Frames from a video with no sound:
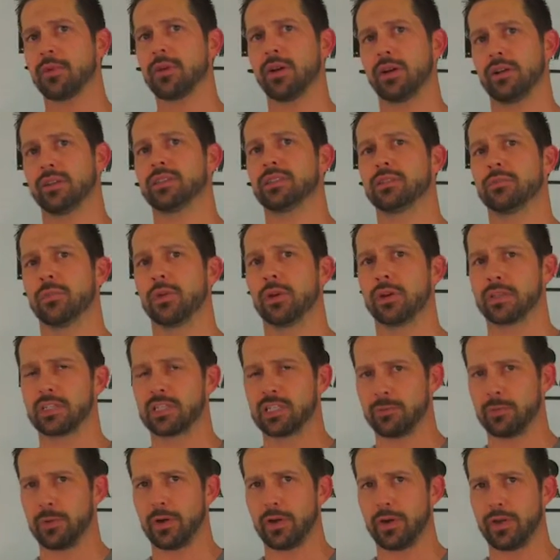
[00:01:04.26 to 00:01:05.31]
customer
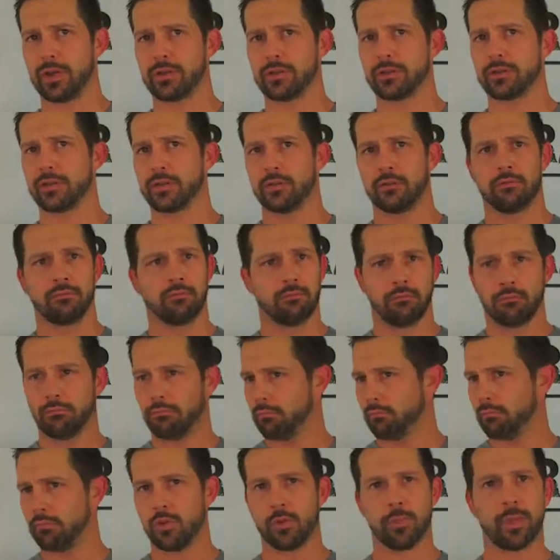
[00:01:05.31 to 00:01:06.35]
experience
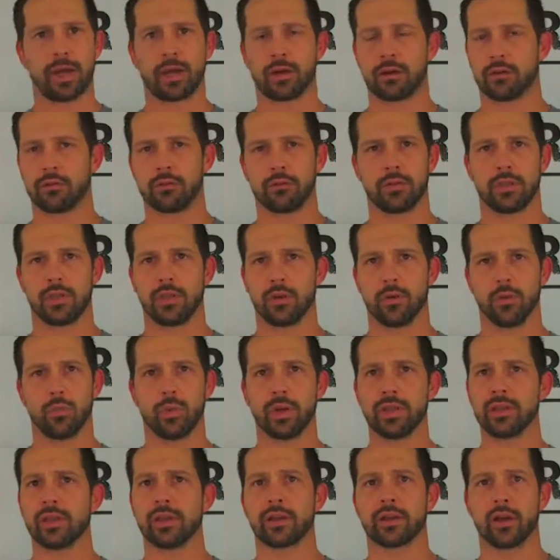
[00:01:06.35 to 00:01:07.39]
no matter,
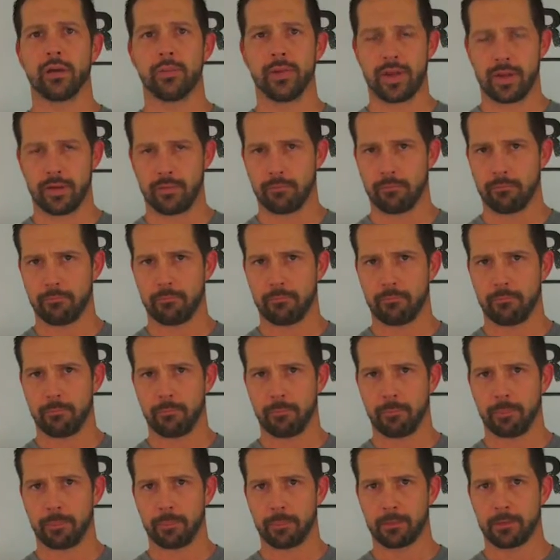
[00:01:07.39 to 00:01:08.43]
when they come in?
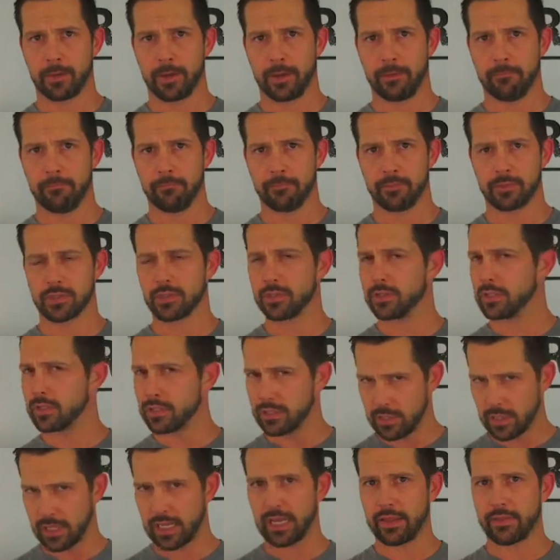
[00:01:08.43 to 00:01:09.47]
Okay? So
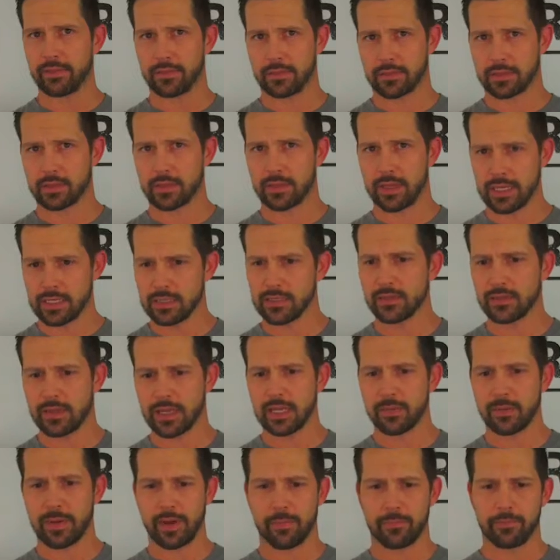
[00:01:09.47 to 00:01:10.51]
just, again, things to
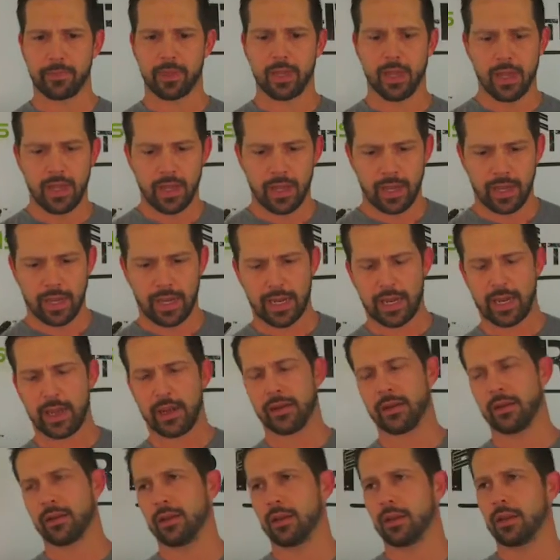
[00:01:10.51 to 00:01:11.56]
think about.
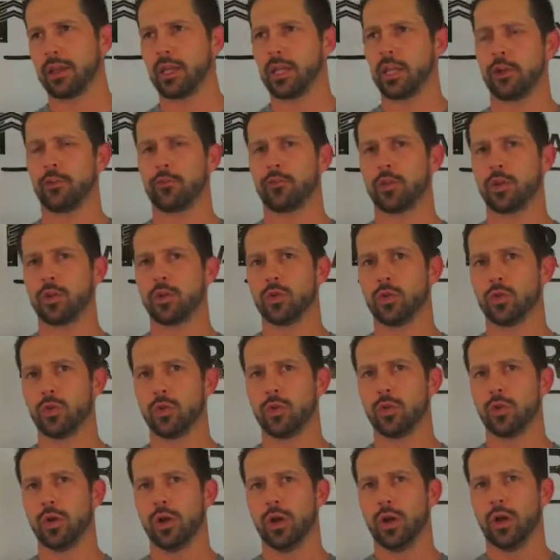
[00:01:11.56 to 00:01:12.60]
And if
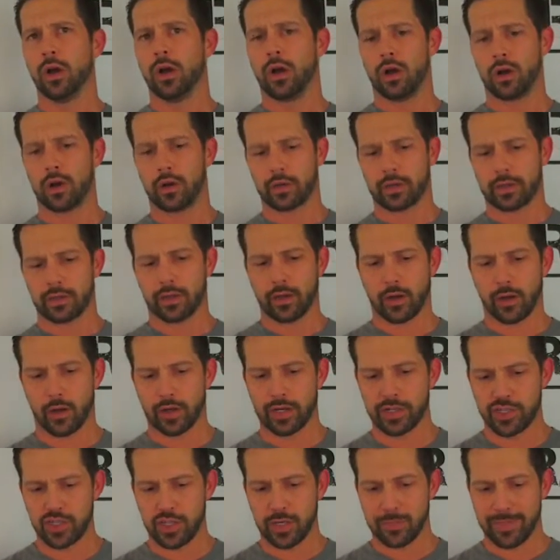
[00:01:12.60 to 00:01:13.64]
you are
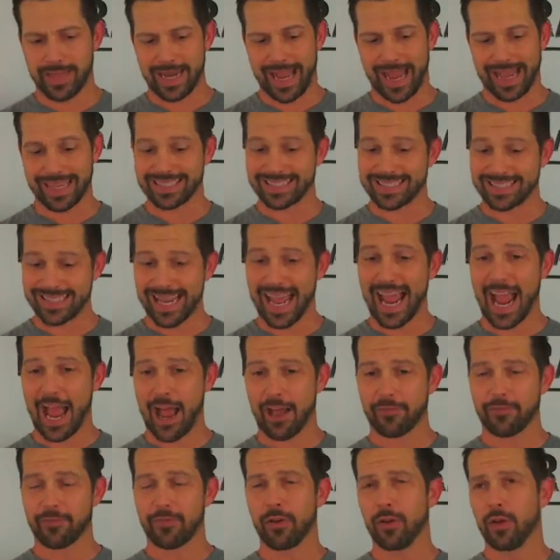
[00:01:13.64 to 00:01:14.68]
a gym that has
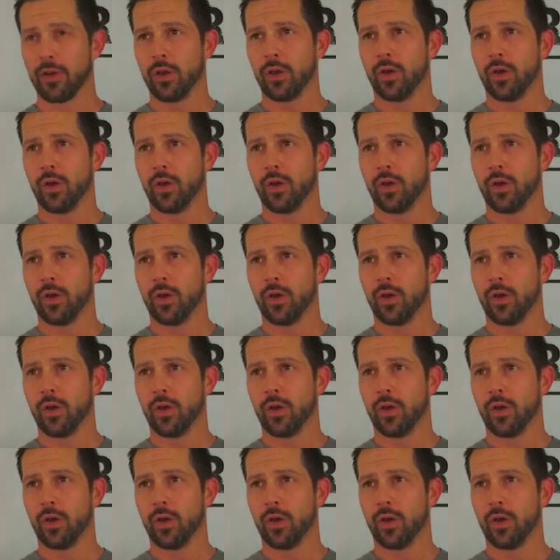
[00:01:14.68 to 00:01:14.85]
staff,